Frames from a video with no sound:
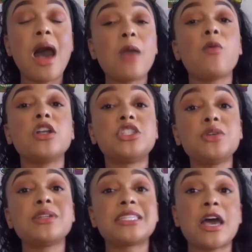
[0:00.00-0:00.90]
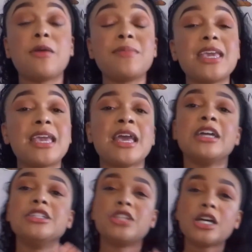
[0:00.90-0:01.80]
I want you to tell me,
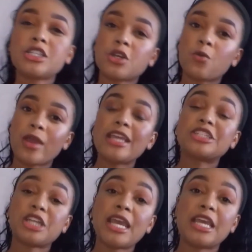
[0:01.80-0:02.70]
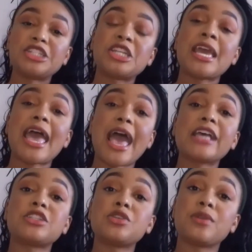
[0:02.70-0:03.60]
does your weight change
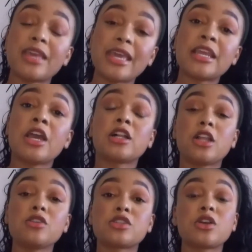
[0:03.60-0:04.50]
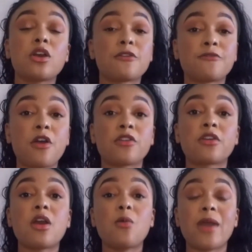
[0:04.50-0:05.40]
as you get closer or
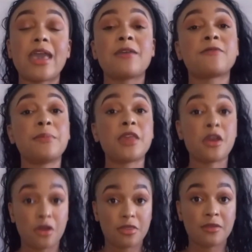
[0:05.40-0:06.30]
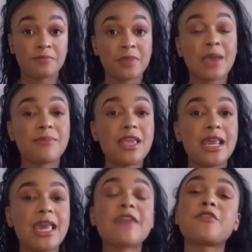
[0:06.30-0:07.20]
farther away from the earth?
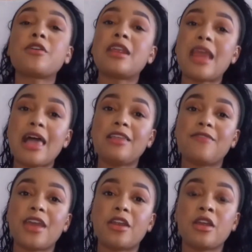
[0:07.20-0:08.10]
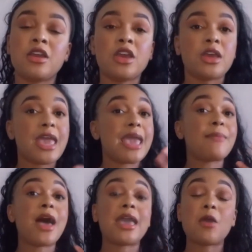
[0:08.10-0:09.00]
Meaning, if you're in an elevator,
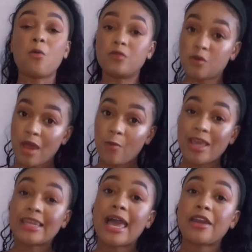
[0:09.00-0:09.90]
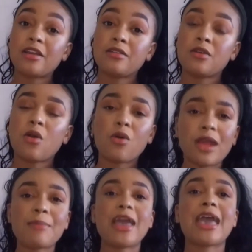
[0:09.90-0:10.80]
do I weigh lighter or
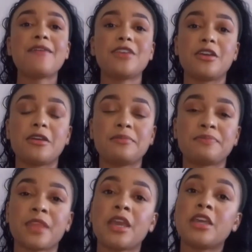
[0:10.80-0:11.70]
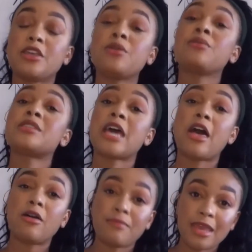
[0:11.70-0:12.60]
am I heavier? You
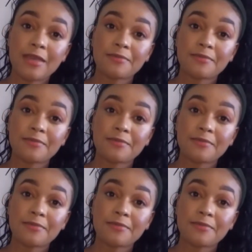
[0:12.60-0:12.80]
tell me.